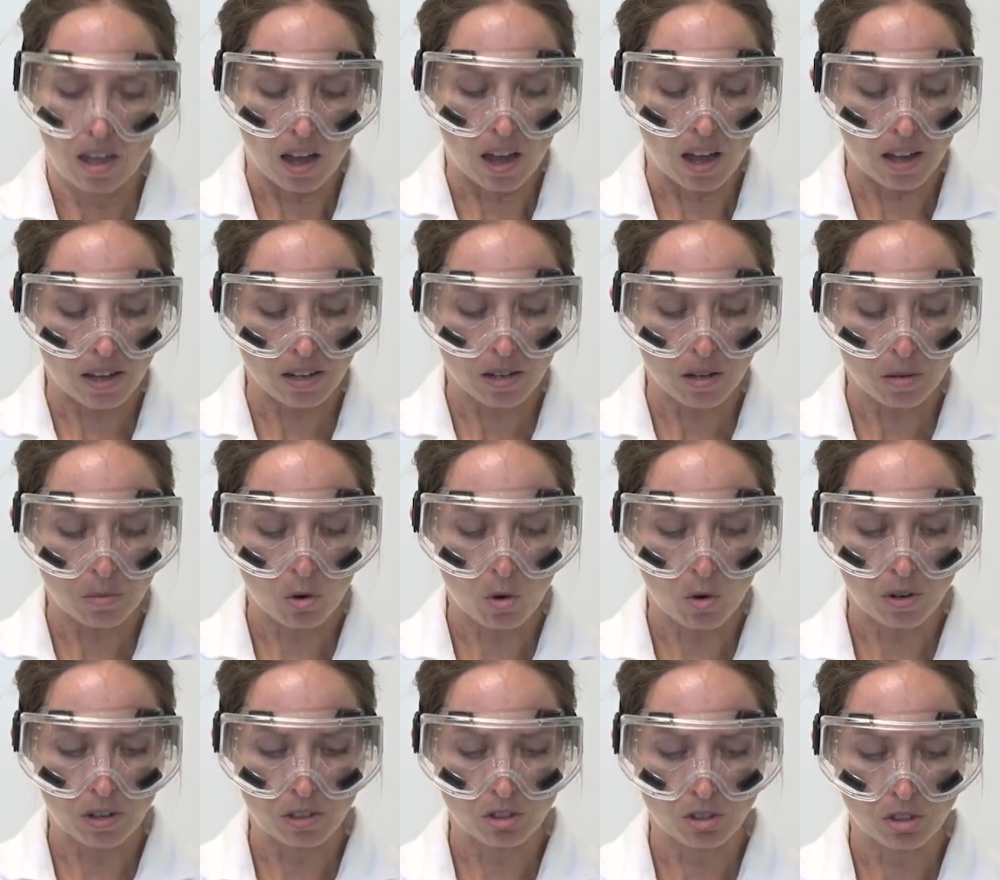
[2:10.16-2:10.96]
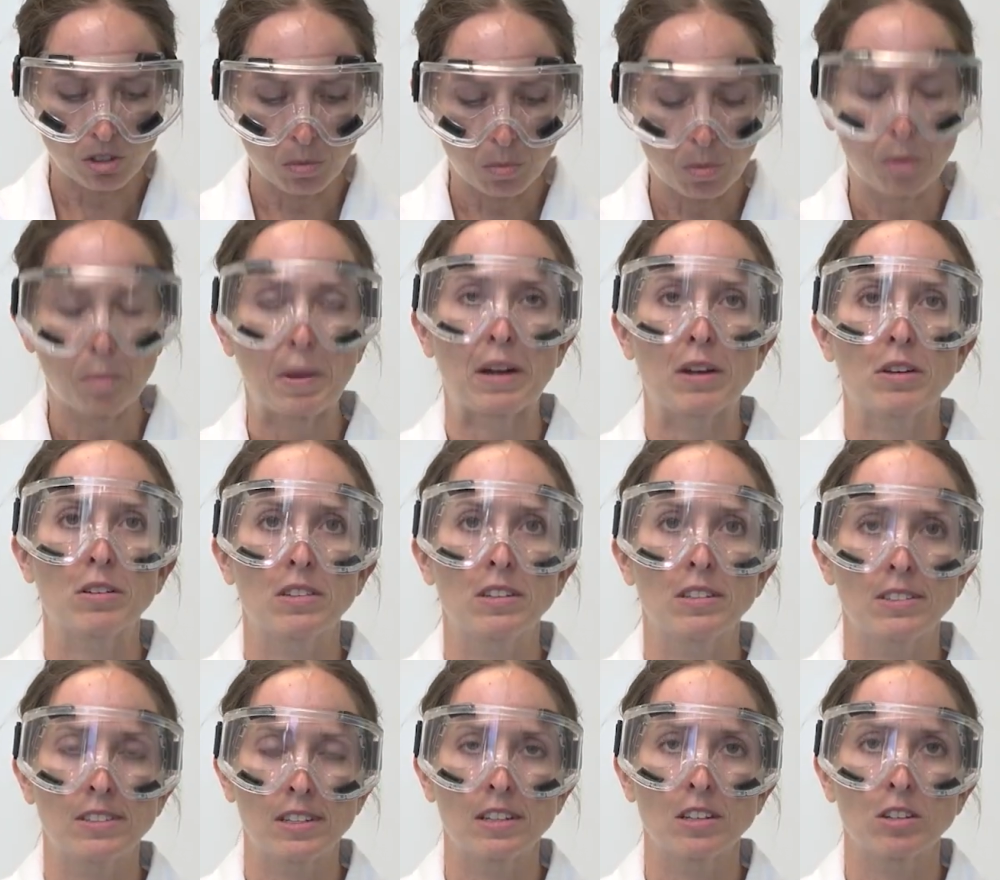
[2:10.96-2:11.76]
I am going to prepare
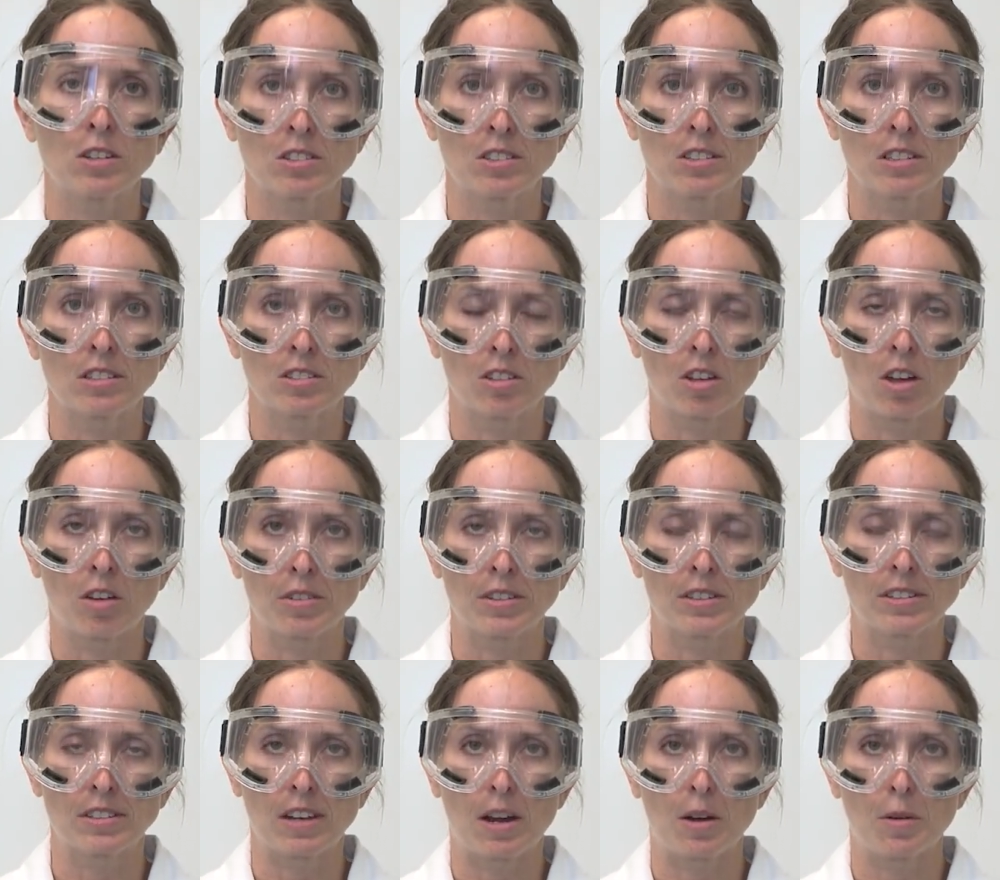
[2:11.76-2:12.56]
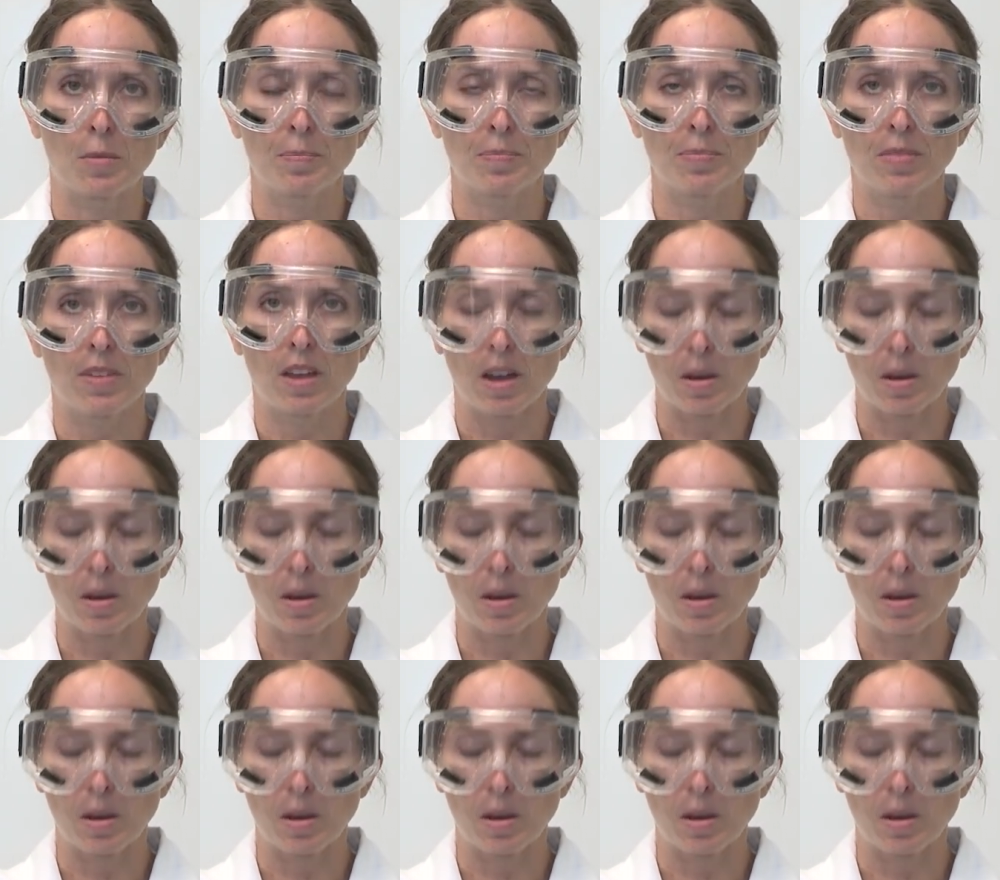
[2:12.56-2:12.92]
the TLC solvent now.